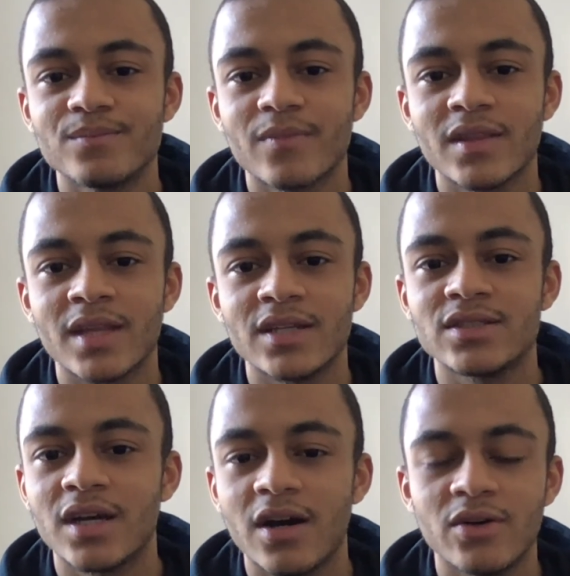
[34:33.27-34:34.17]
There's
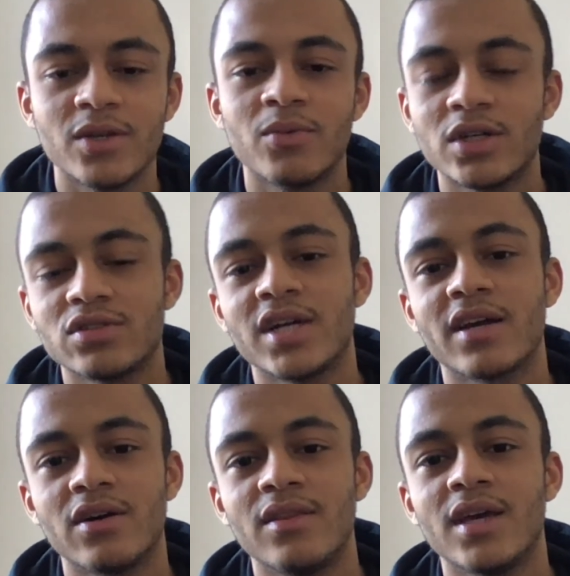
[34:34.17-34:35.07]
only one track
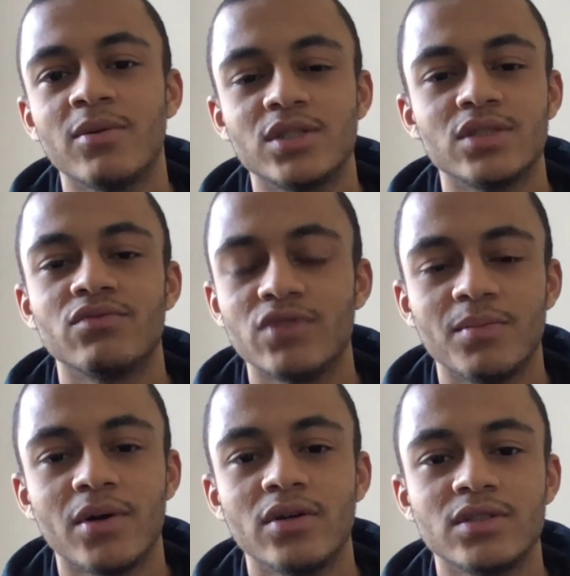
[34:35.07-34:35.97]
on there, which is a
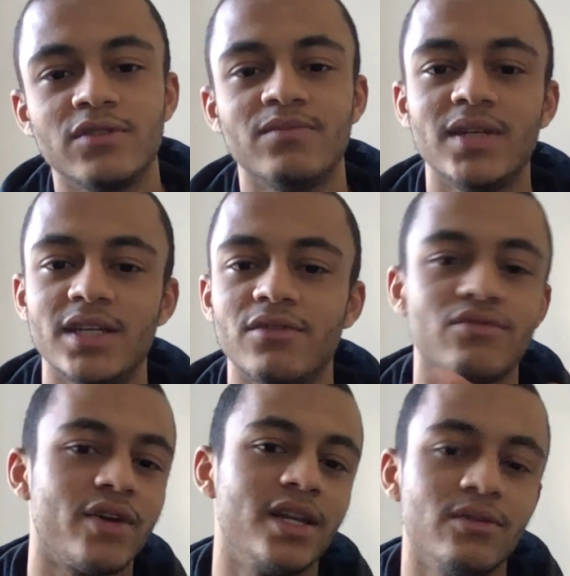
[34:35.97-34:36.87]
repost of me and a
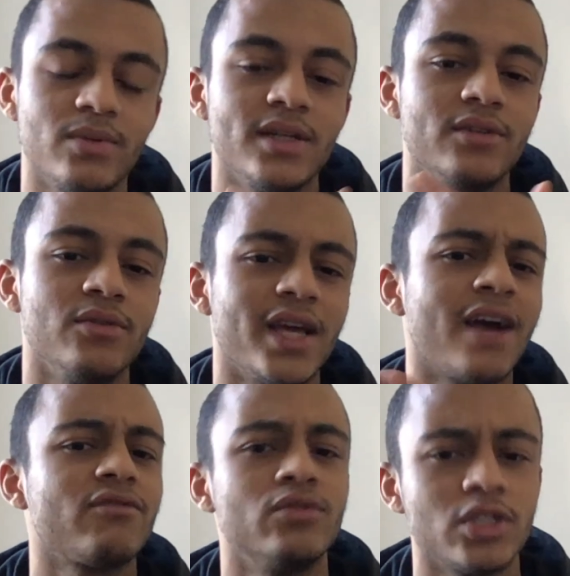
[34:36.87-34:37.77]
friend. We do the
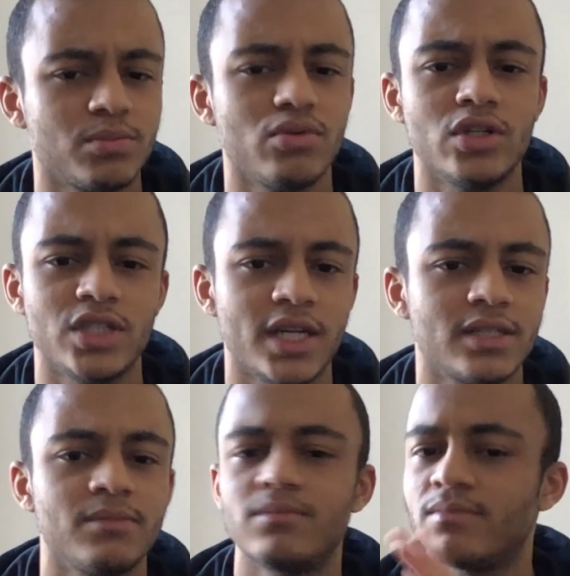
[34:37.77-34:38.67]
Afronauts project,
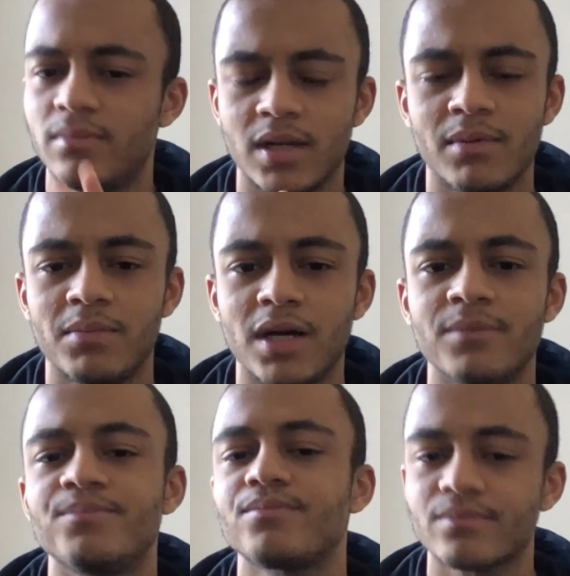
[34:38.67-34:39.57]
blah blah blah.
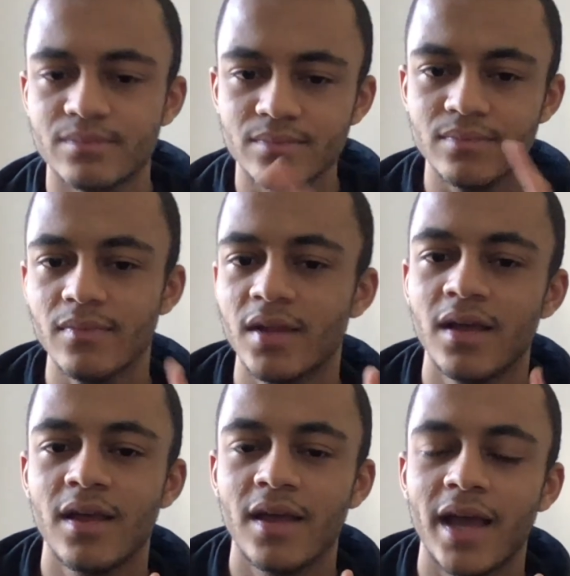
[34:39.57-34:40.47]

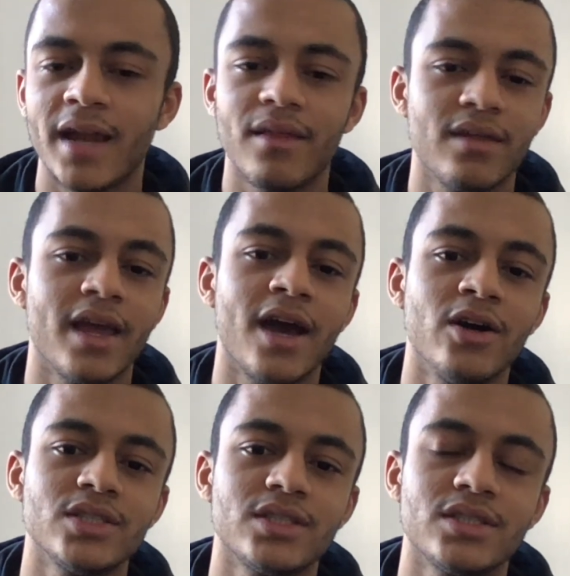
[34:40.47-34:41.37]
Anything
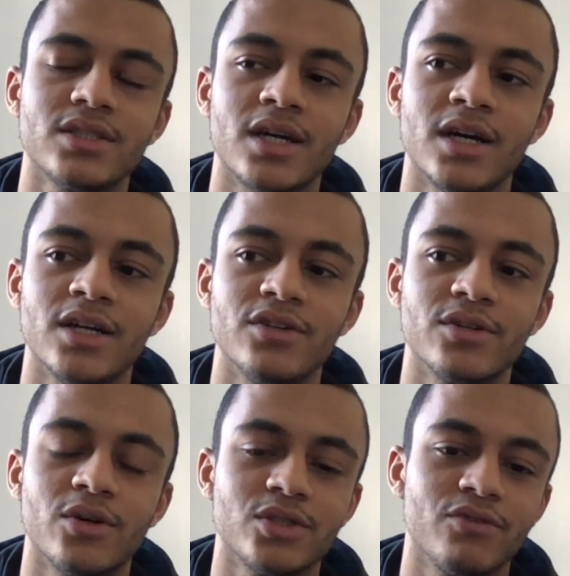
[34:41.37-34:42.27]
else? You can
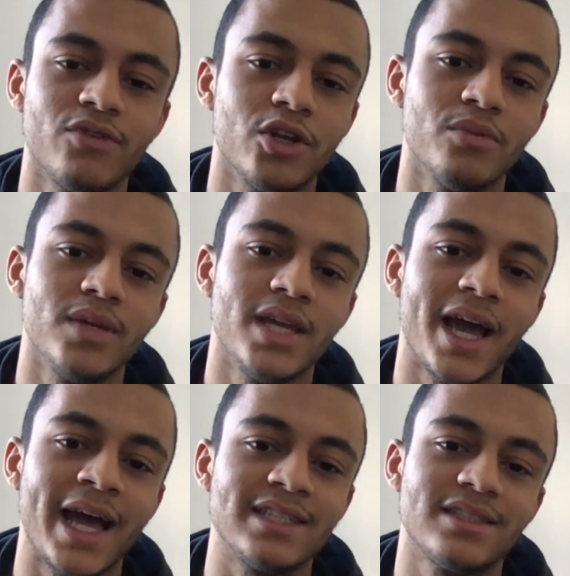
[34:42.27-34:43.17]
also follow me
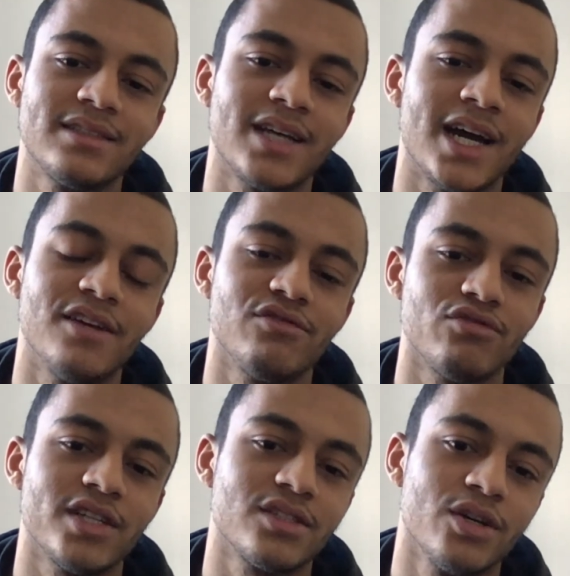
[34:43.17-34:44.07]
at Ty
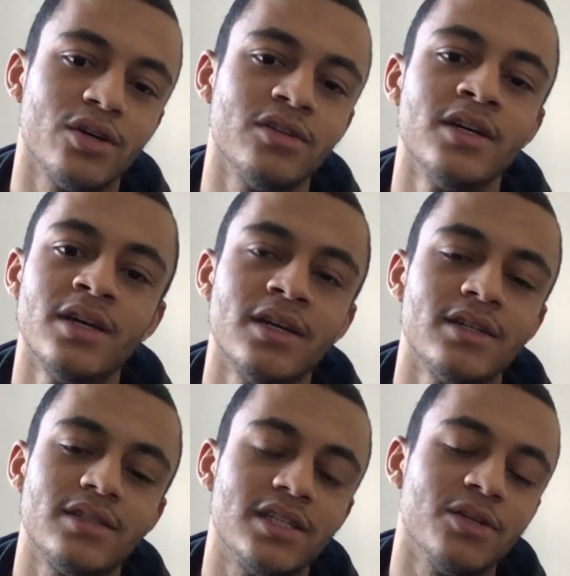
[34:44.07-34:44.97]
Fresco,
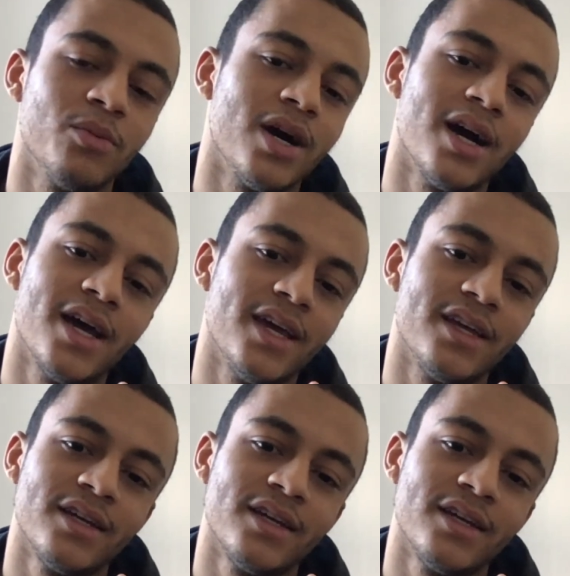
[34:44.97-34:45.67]
TYFRESCO,